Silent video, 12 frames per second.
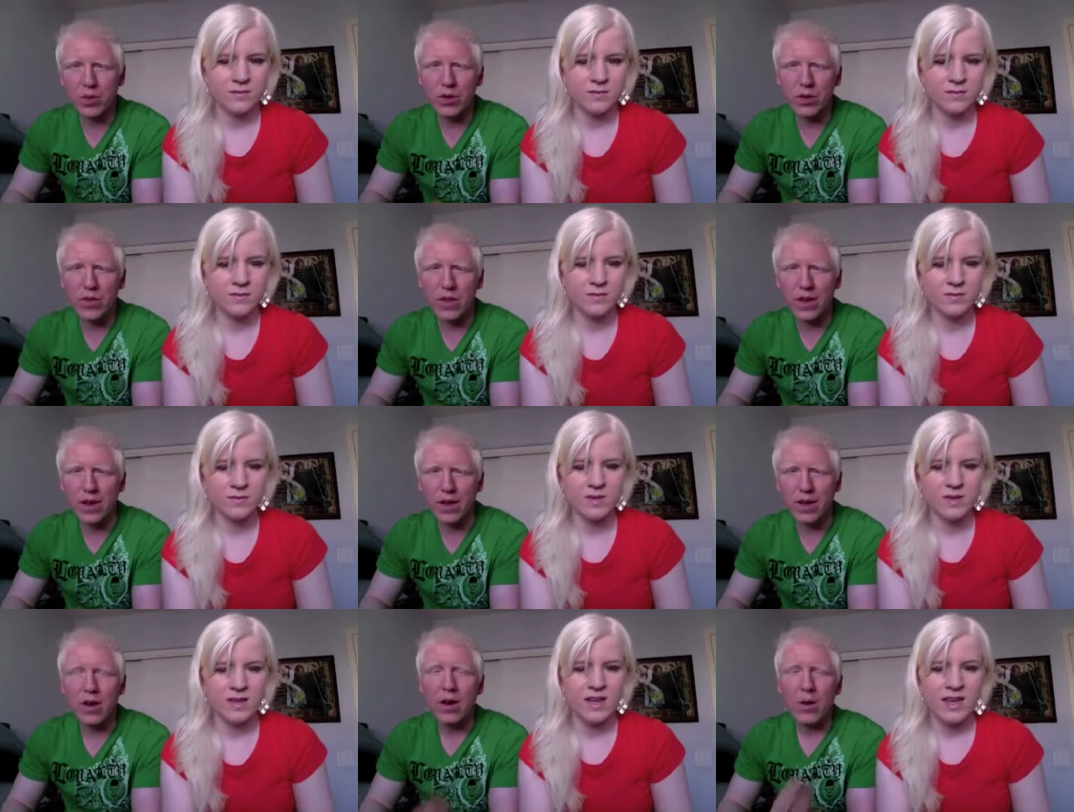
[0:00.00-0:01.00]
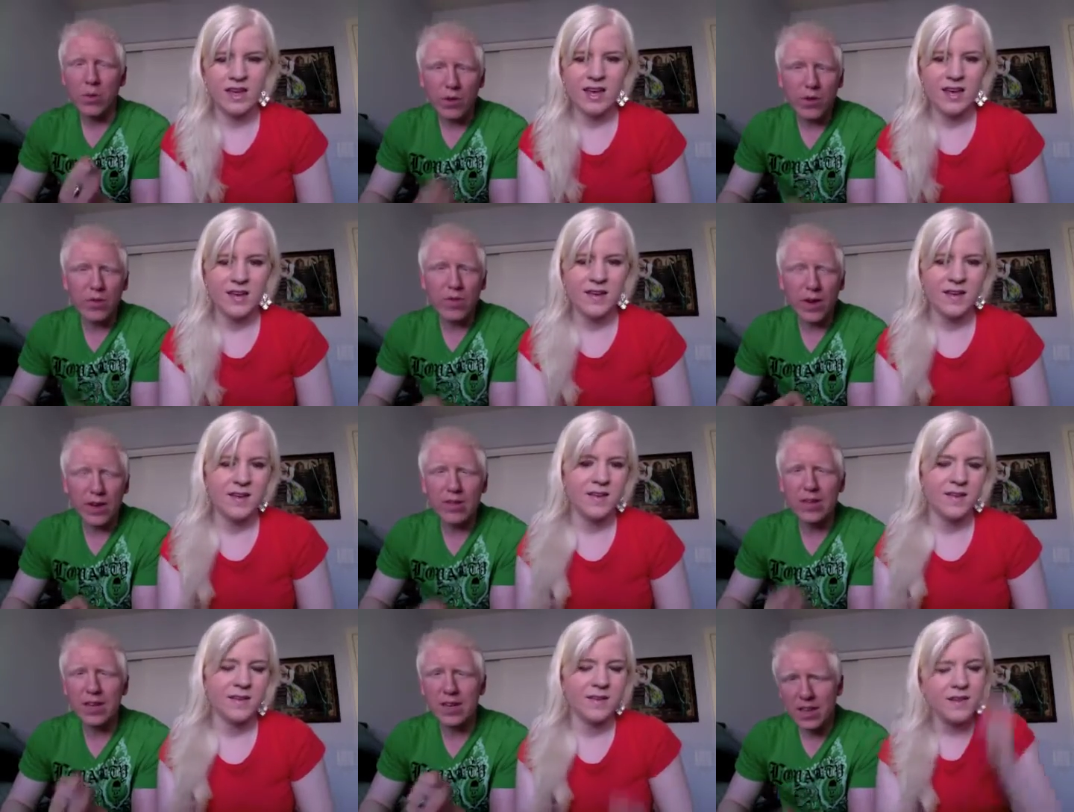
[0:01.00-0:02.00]
Speaker 1: in your state. Once you find out
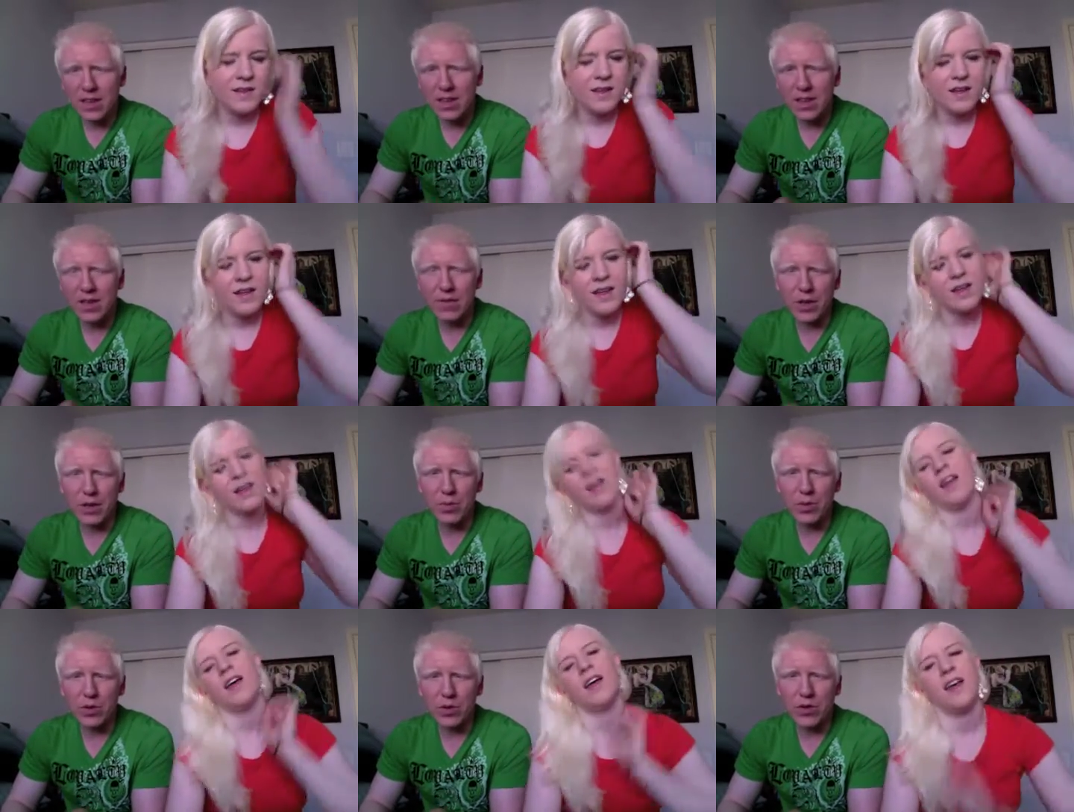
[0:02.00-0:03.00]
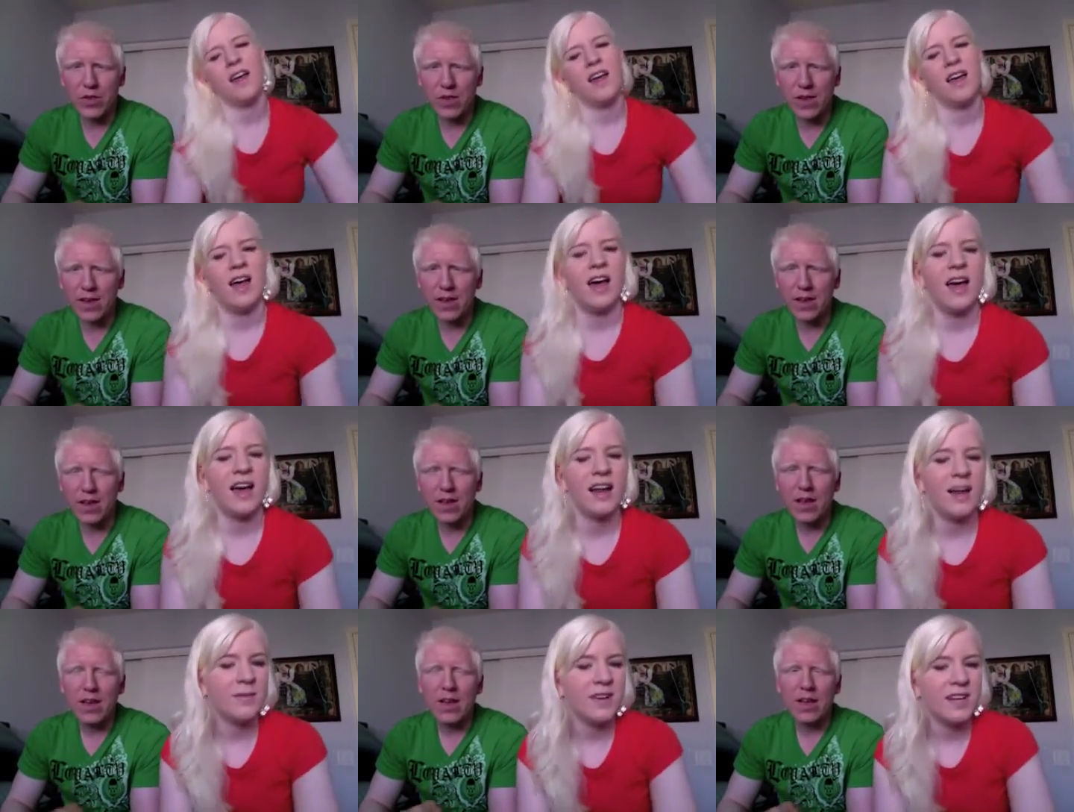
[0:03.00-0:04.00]
that it is available in your state,
Speaker 2: and
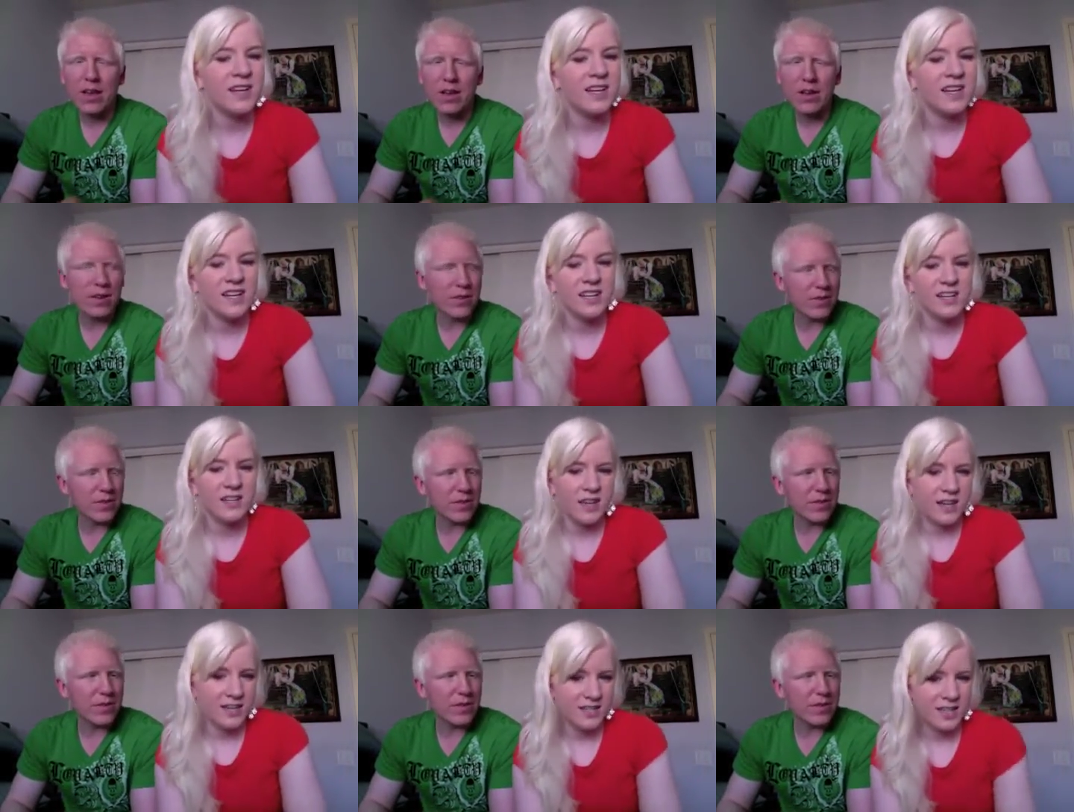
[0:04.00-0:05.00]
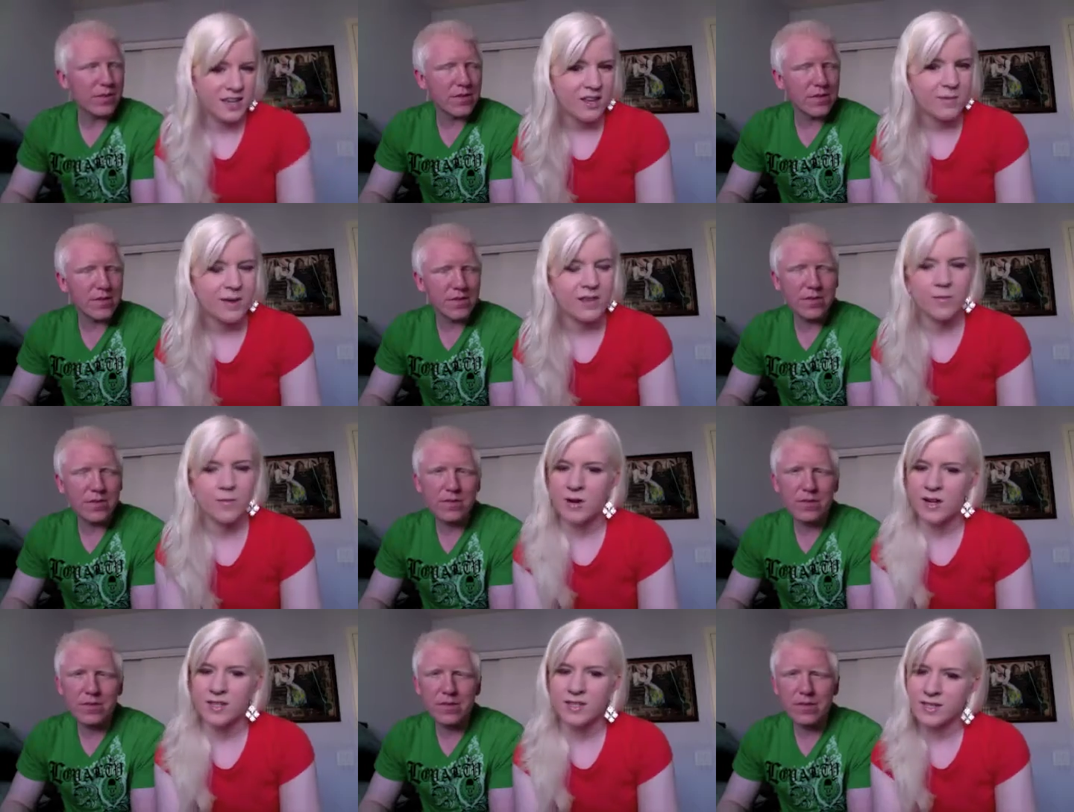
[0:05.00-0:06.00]
I'm gonna kind of tell you about the
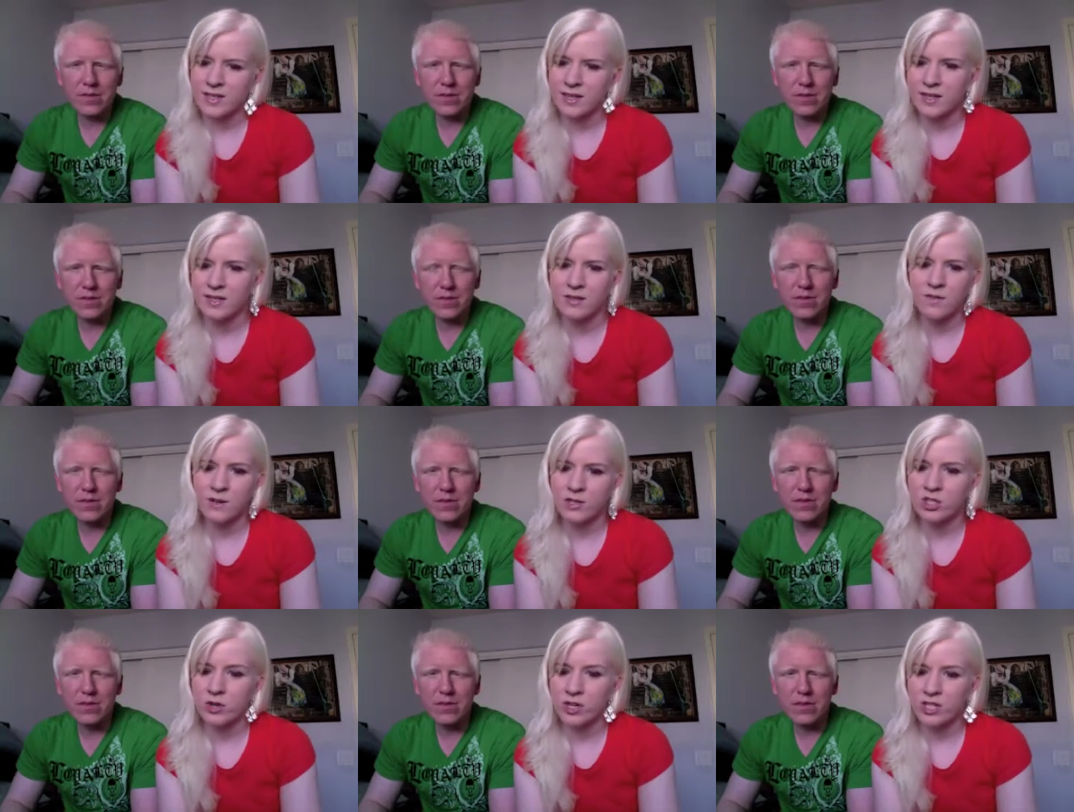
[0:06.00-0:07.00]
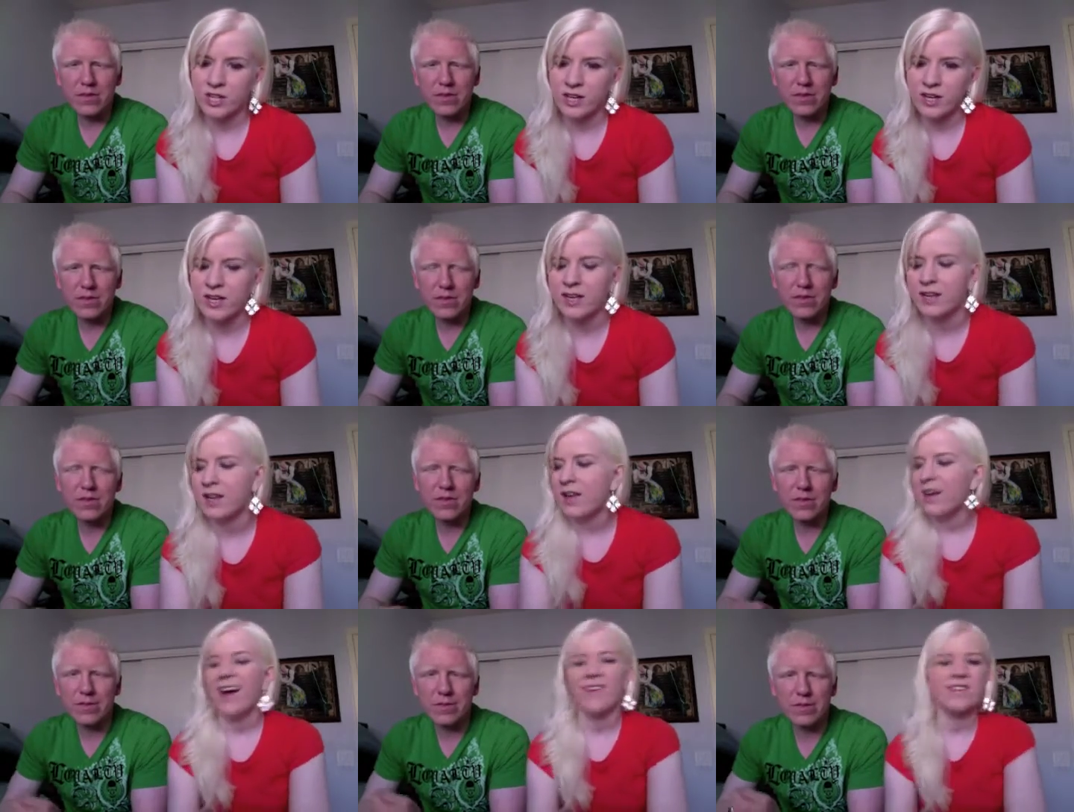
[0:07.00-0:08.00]
process at least for Georgia. And
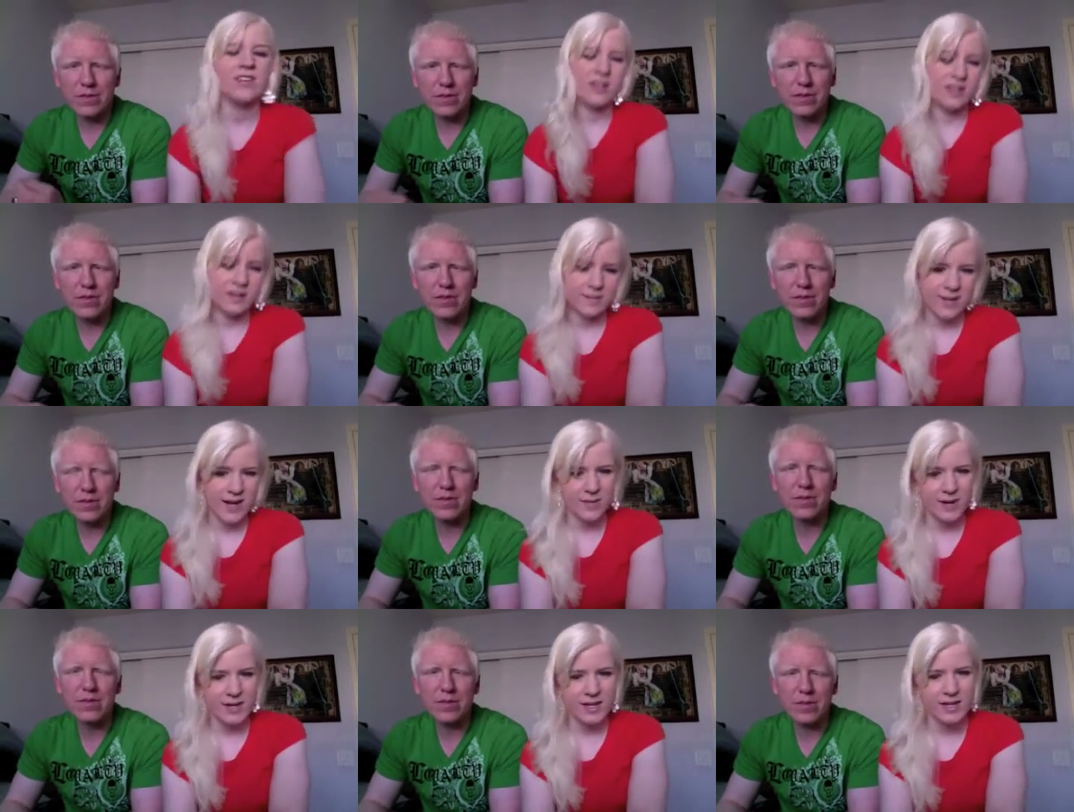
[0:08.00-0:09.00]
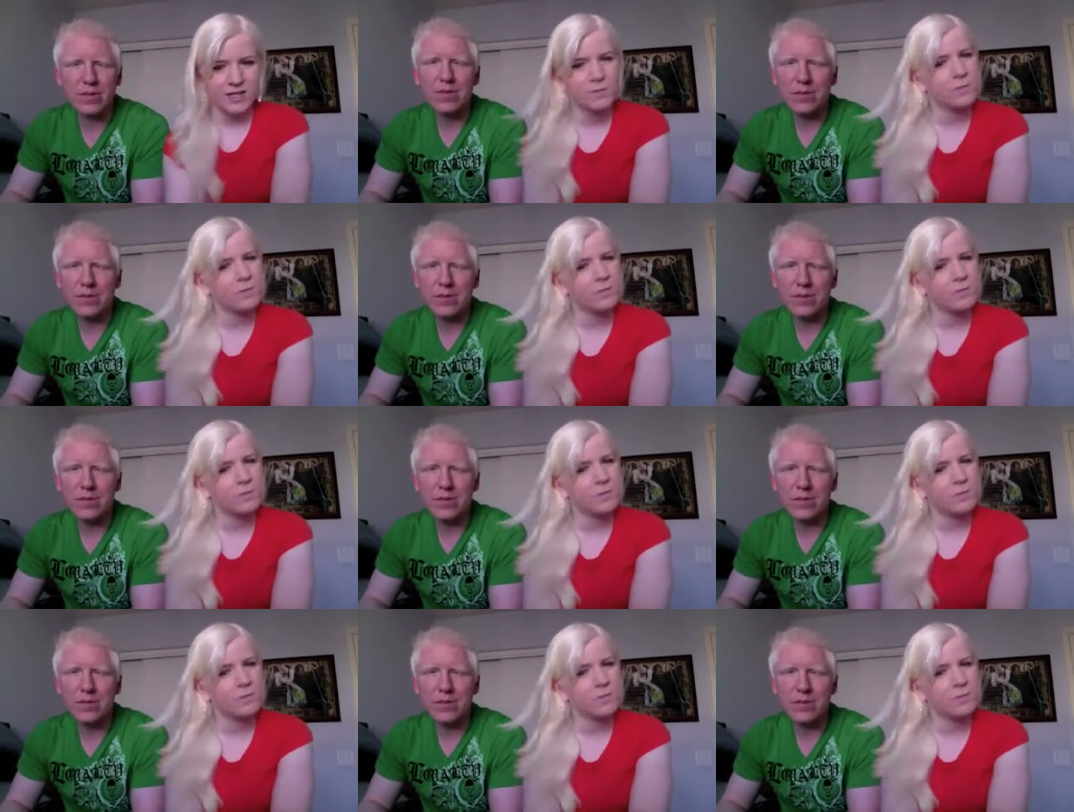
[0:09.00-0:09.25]
after talking to Matt about it, it's